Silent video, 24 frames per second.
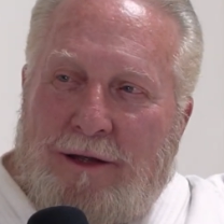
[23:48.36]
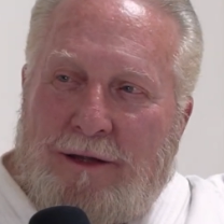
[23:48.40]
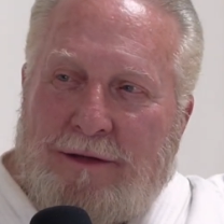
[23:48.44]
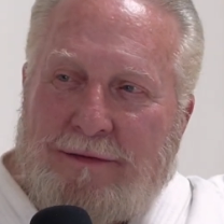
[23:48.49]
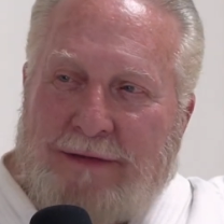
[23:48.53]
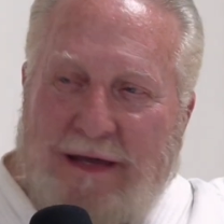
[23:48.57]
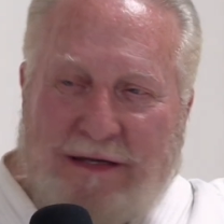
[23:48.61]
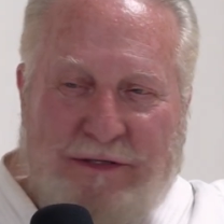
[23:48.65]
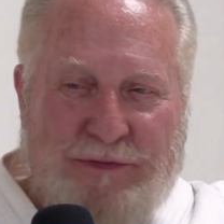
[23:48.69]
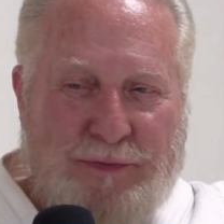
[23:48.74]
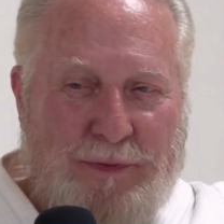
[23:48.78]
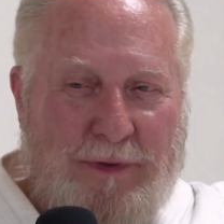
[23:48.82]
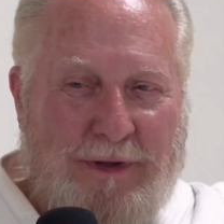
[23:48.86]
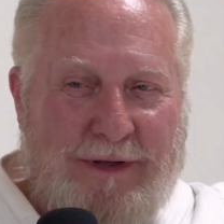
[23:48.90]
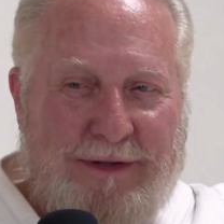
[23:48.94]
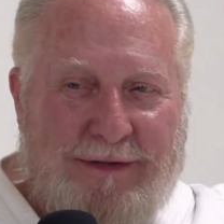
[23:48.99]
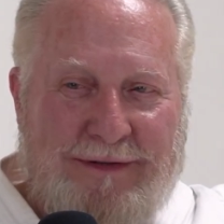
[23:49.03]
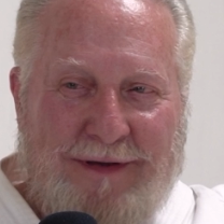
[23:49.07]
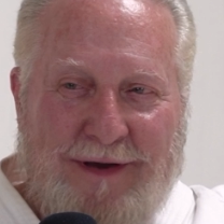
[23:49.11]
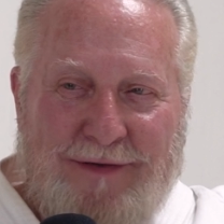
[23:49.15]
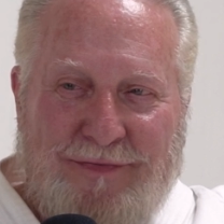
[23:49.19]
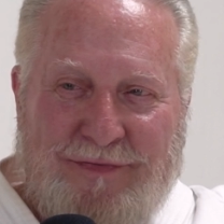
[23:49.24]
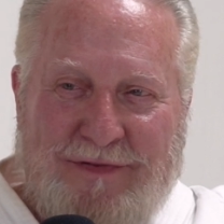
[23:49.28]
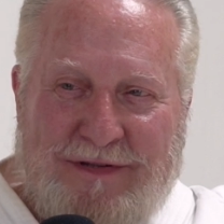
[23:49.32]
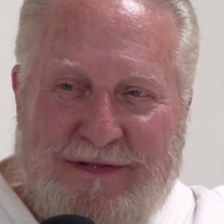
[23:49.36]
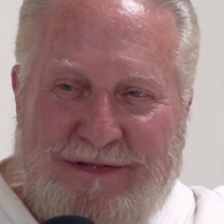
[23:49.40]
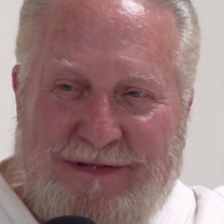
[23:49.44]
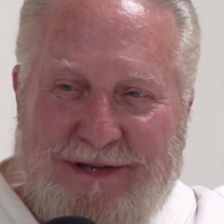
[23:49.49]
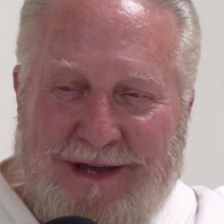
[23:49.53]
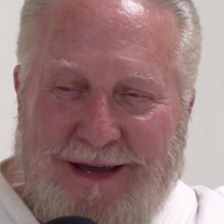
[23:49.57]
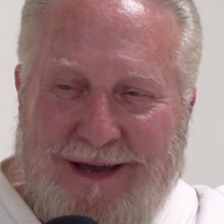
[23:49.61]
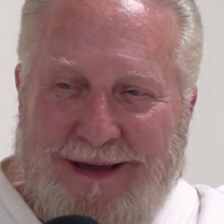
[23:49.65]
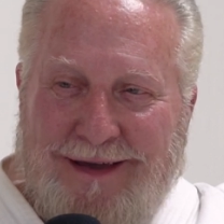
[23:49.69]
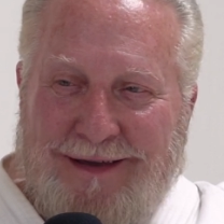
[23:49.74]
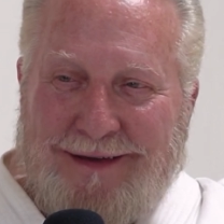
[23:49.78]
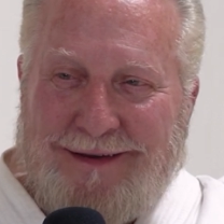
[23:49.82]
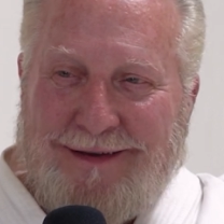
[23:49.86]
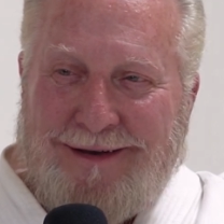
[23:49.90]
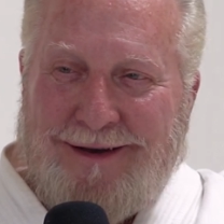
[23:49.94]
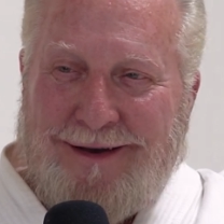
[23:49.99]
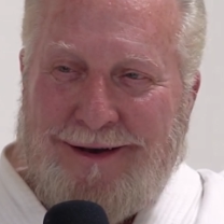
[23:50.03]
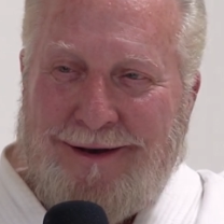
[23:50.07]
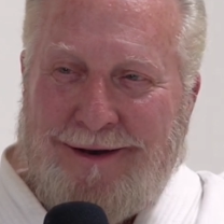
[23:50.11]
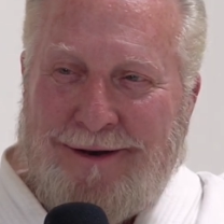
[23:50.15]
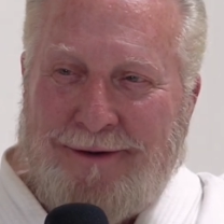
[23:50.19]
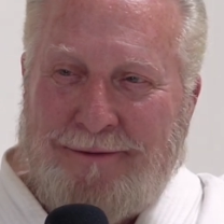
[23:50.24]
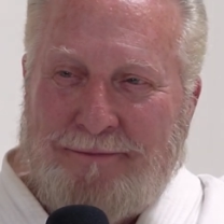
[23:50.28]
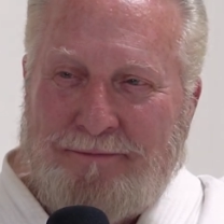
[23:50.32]
That's really tough to say
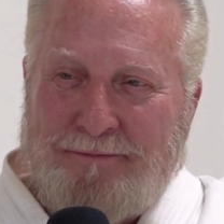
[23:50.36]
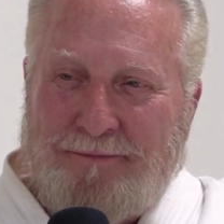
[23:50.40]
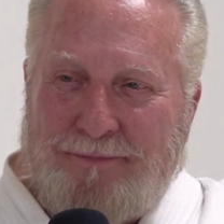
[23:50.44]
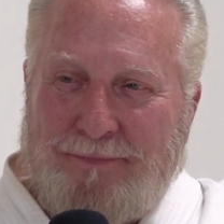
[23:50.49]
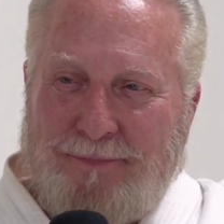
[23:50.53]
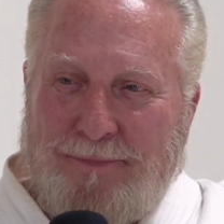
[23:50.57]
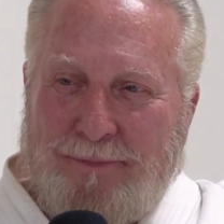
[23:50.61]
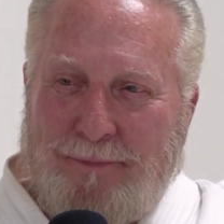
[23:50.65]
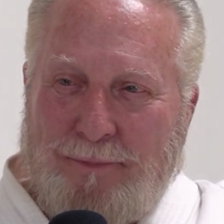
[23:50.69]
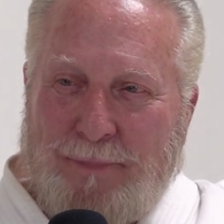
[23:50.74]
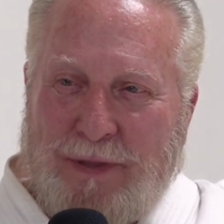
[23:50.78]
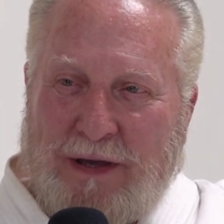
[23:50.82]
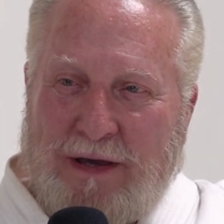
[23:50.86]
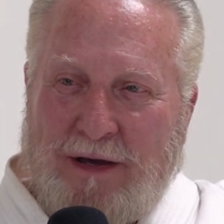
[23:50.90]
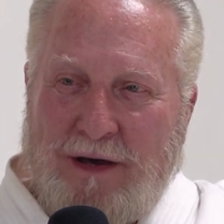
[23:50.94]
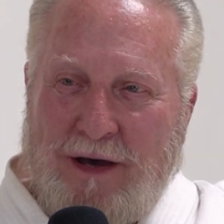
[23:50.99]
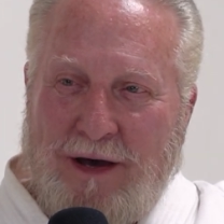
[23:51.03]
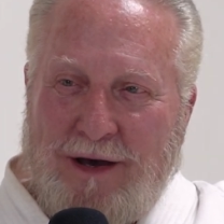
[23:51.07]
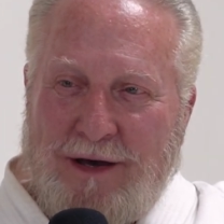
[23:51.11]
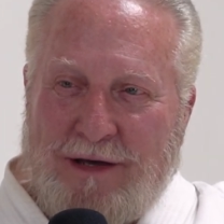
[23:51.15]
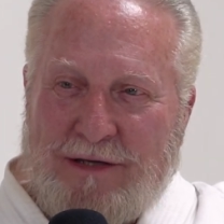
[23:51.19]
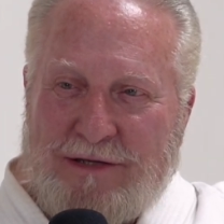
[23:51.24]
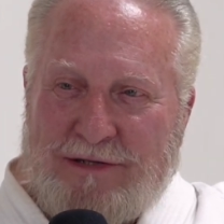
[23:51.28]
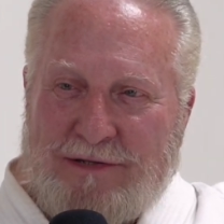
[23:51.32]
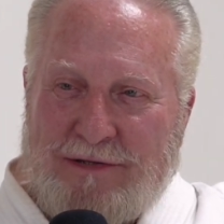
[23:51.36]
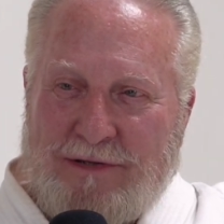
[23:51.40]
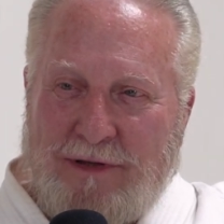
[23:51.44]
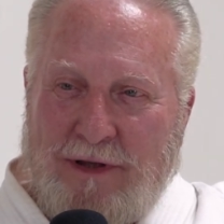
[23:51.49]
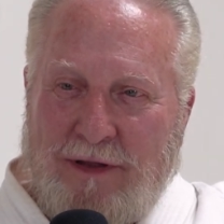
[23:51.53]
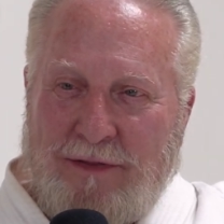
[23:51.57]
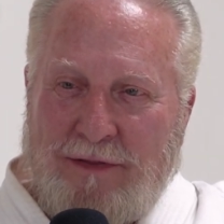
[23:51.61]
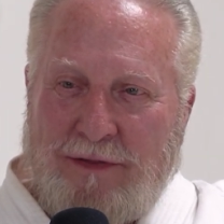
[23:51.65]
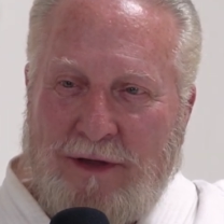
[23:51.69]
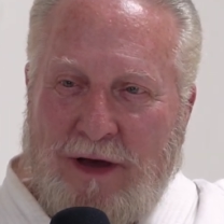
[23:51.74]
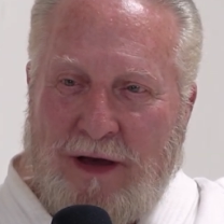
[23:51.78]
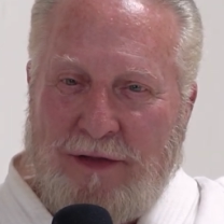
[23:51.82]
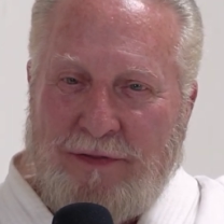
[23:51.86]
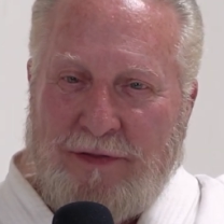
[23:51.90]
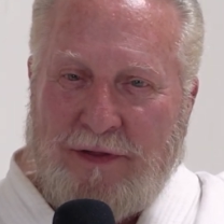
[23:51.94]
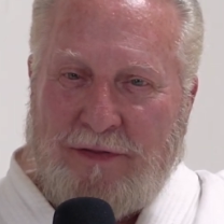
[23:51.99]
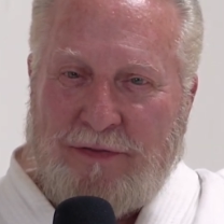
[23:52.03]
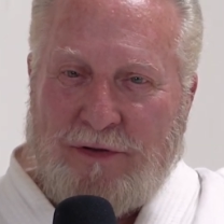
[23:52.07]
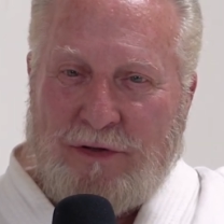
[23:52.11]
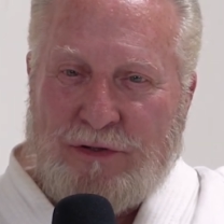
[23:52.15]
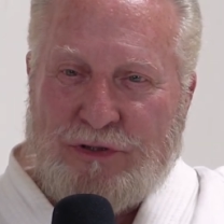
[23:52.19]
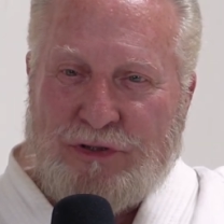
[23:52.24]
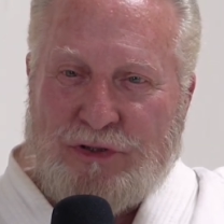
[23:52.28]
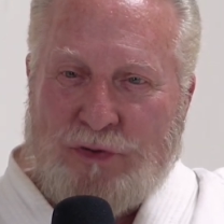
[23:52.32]
because I think
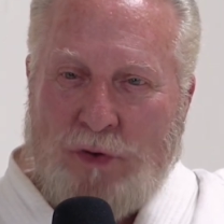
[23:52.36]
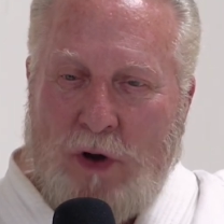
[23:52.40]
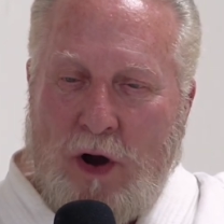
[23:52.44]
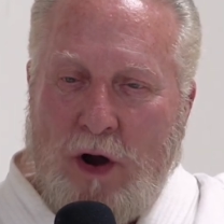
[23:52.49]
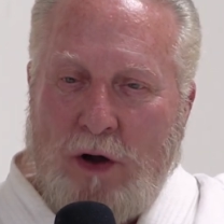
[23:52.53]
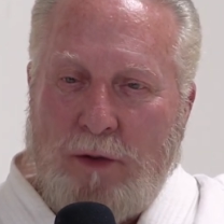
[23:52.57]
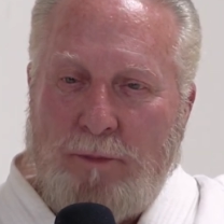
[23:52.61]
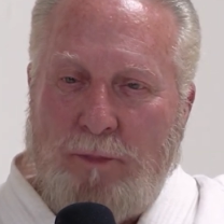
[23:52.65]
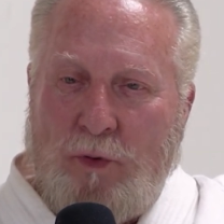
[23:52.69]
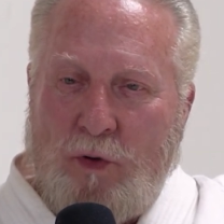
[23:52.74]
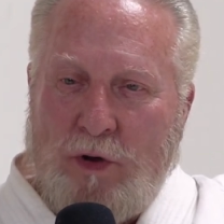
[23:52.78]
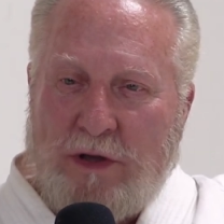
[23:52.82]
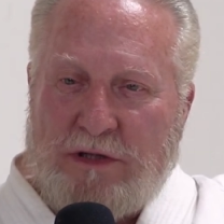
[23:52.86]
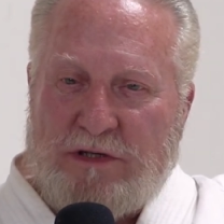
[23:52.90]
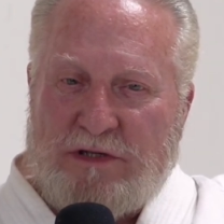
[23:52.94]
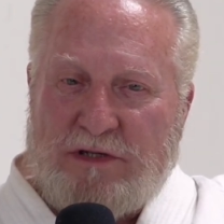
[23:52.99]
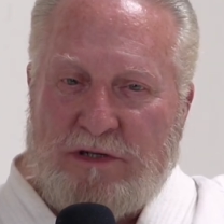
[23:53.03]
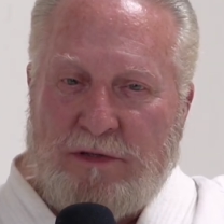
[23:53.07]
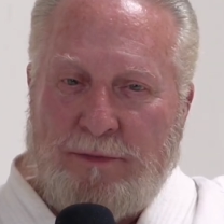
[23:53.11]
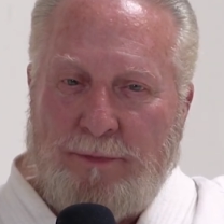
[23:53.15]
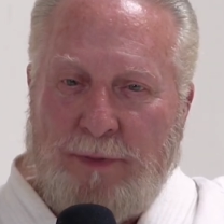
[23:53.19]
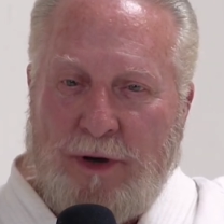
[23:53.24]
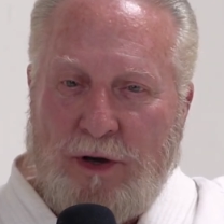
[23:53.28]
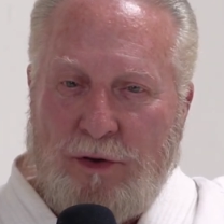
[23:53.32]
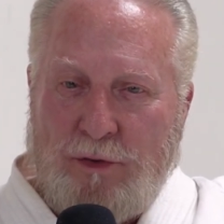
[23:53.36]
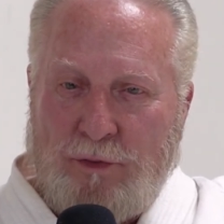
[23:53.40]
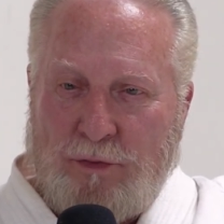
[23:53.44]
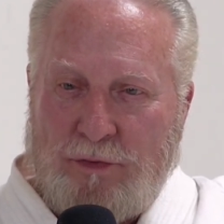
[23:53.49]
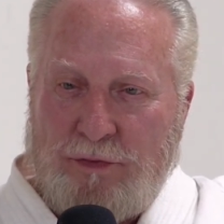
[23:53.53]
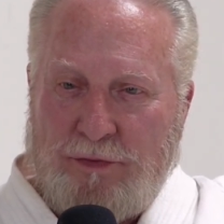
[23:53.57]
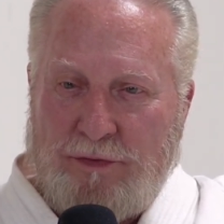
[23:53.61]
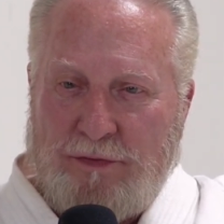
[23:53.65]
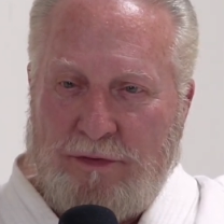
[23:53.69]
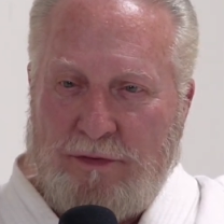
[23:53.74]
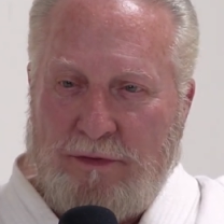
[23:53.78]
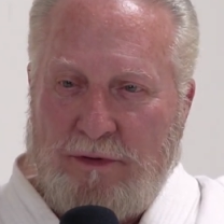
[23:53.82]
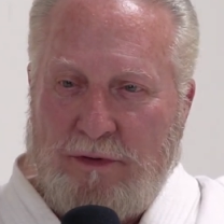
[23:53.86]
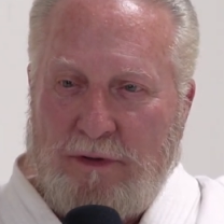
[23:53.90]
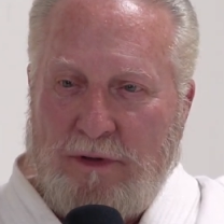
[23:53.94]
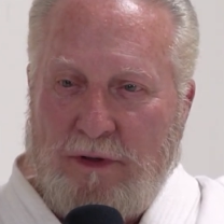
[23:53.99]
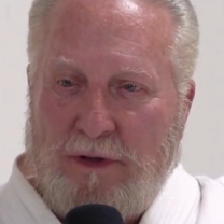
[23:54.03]
there are strong points to both.